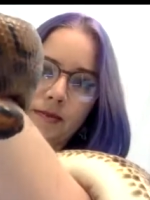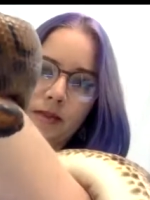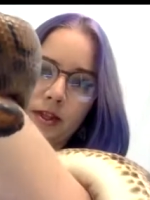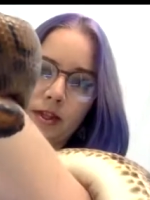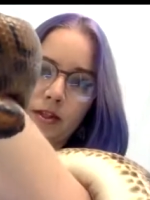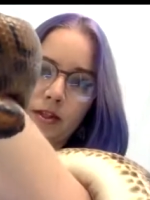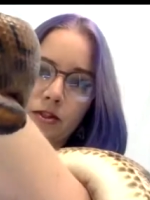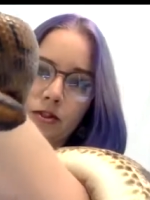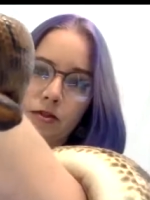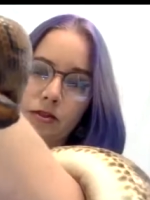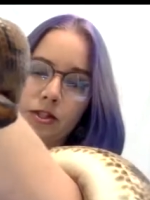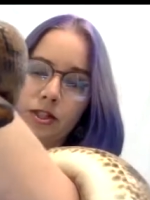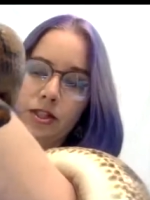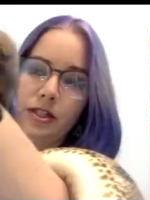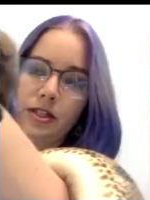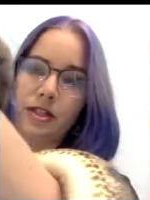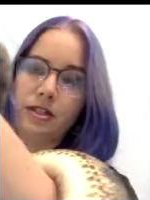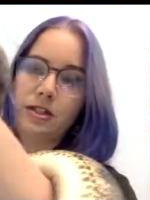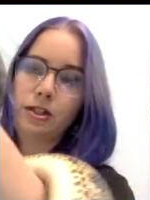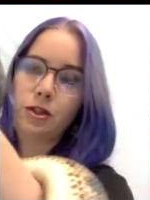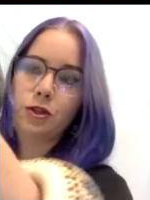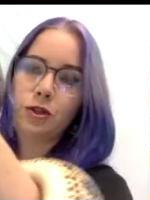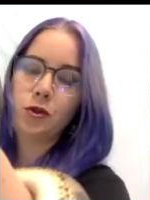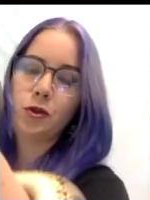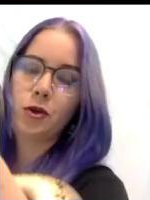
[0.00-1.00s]
And so she does
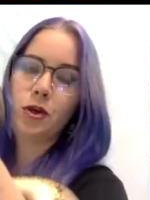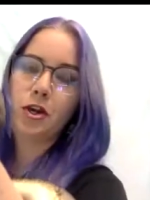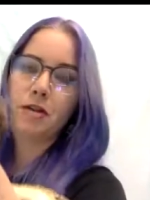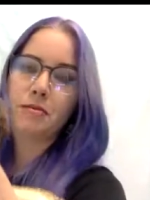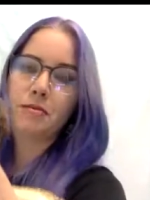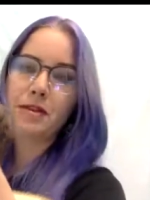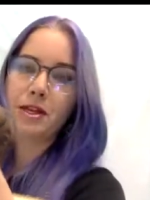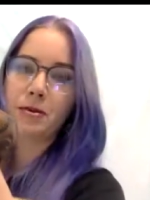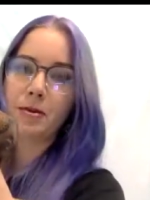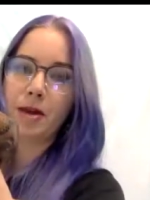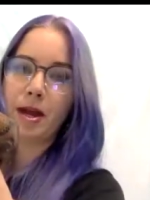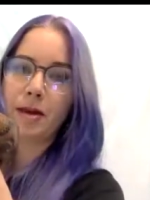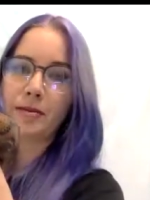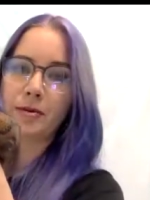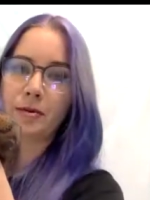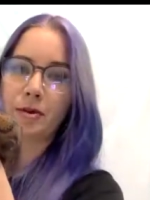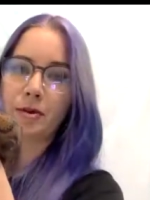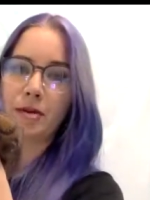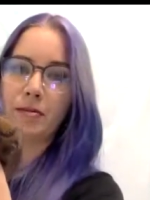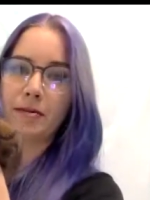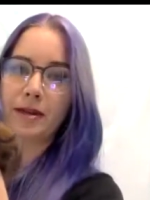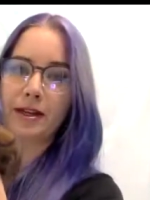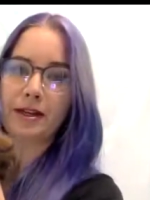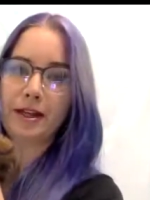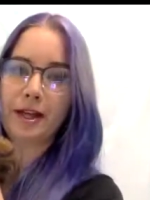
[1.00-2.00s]
enjoy being wrapped
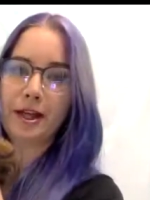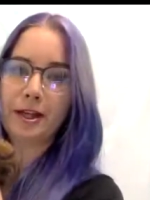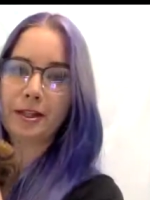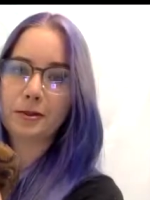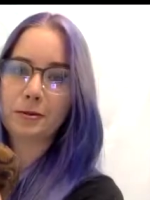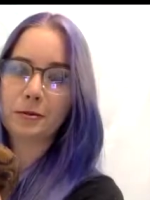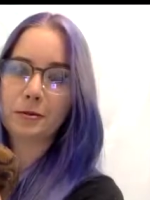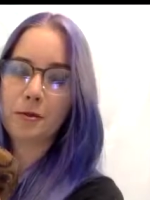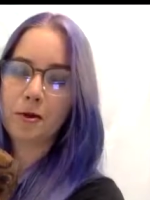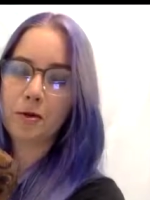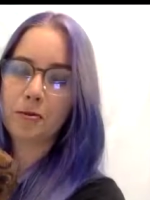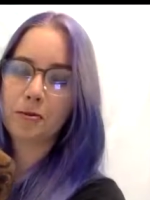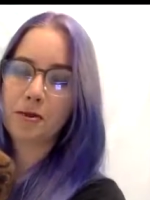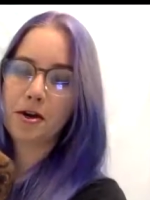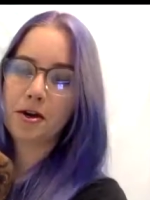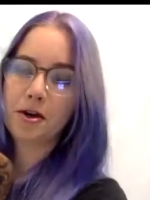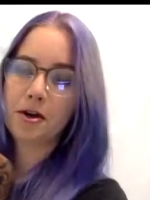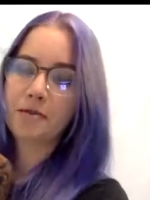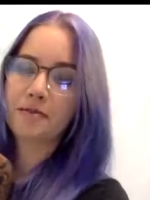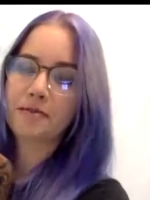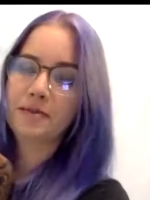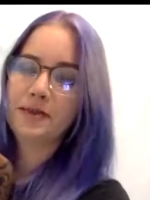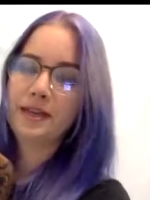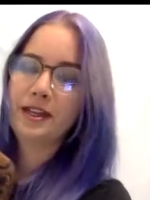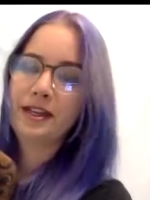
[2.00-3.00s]
around my nice warm
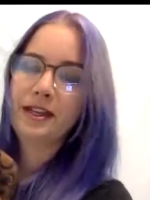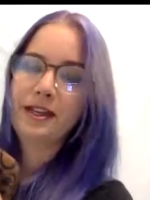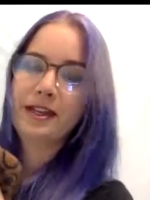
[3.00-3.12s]
arm.